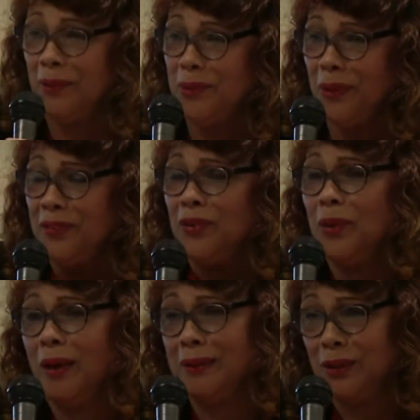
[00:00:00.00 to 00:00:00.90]
don't know if you
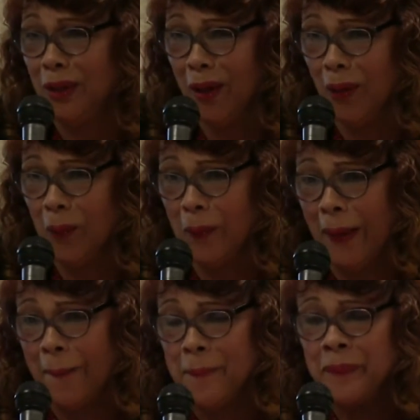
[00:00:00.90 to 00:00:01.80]
all
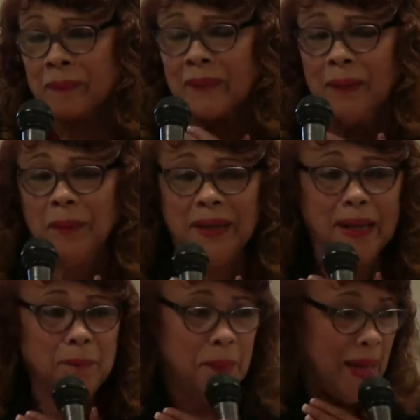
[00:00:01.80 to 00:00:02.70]
know, but I'm